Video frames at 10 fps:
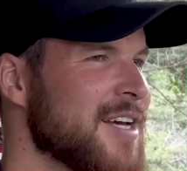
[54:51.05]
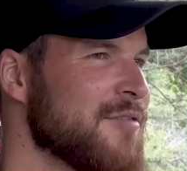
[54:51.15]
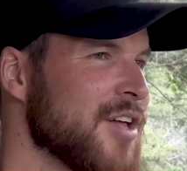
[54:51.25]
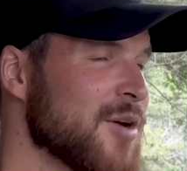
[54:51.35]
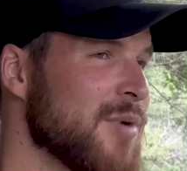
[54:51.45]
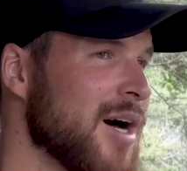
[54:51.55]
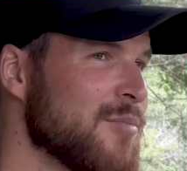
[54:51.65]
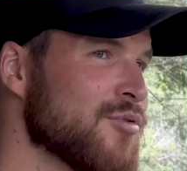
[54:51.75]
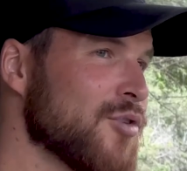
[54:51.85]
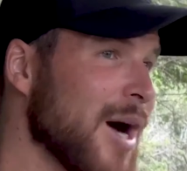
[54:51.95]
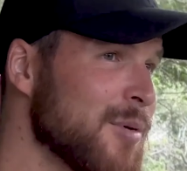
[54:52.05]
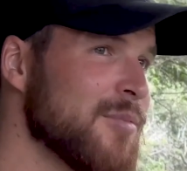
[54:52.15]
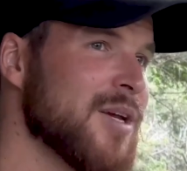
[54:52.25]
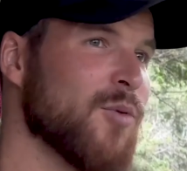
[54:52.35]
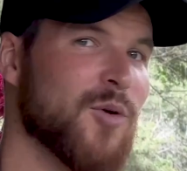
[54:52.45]
Vilcabamba
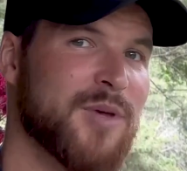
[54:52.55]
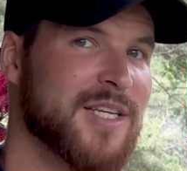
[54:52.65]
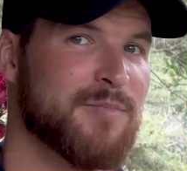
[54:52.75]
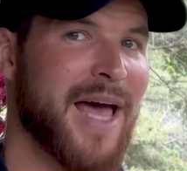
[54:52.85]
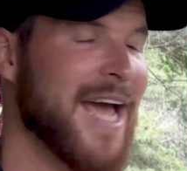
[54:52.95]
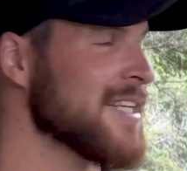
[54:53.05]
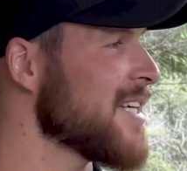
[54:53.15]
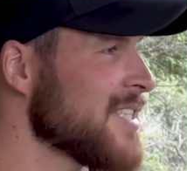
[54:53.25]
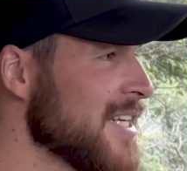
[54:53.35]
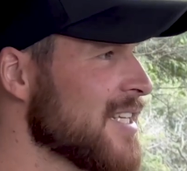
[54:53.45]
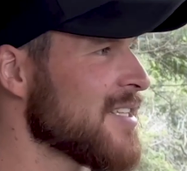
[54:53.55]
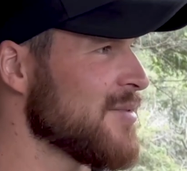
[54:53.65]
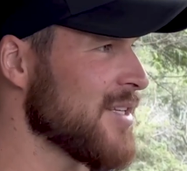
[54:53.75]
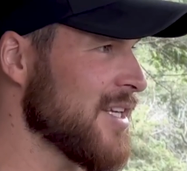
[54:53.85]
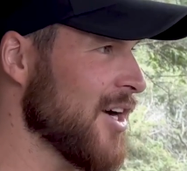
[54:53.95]
probably won't be as packed as it is in